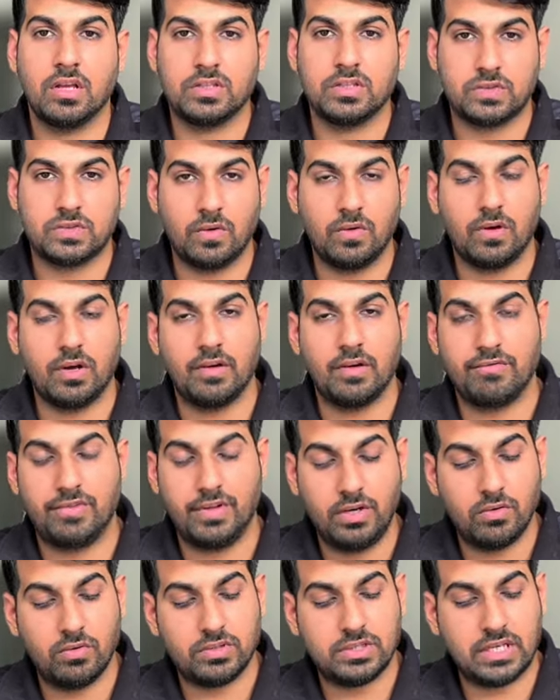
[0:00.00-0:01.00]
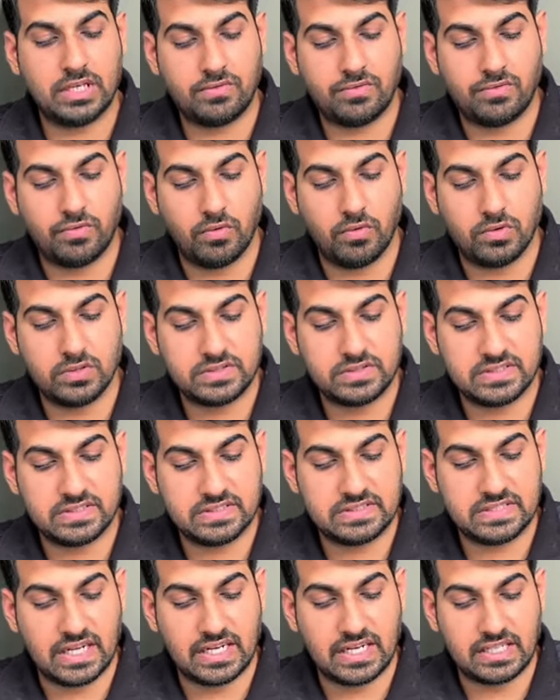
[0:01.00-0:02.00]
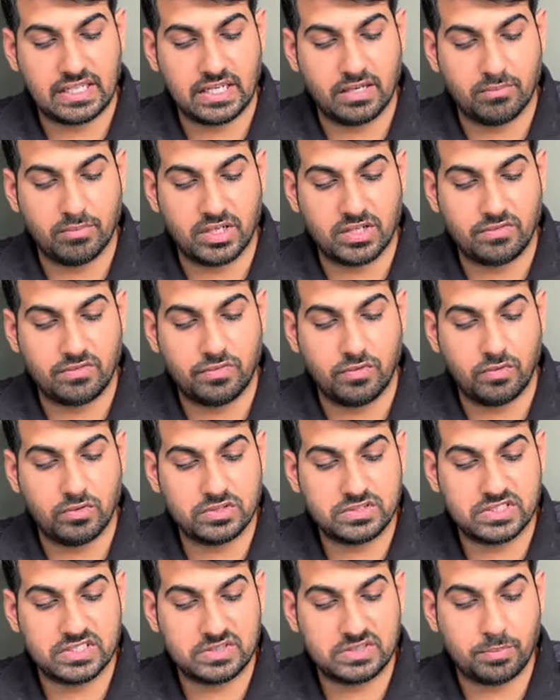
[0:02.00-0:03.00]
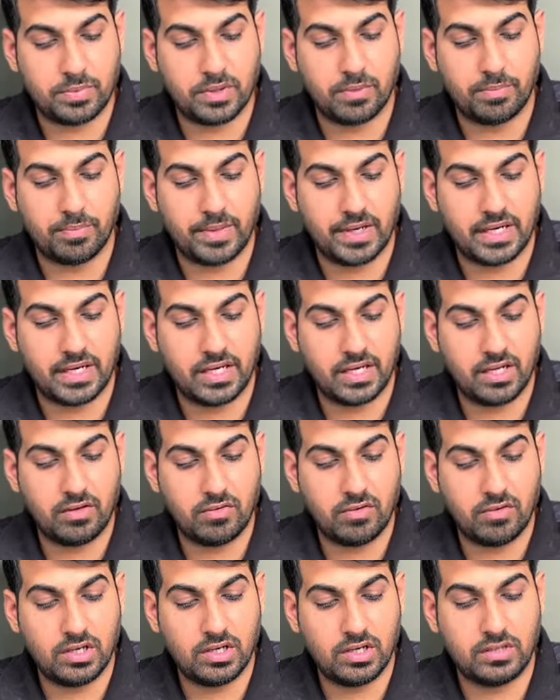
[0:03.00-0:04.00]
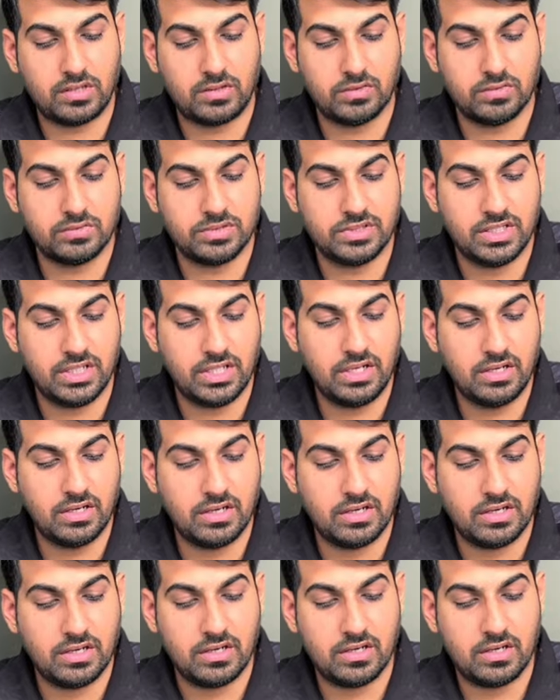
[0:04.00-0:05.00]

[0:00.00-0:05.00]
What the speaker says: So we know that force is acting, but force is perpendicular to the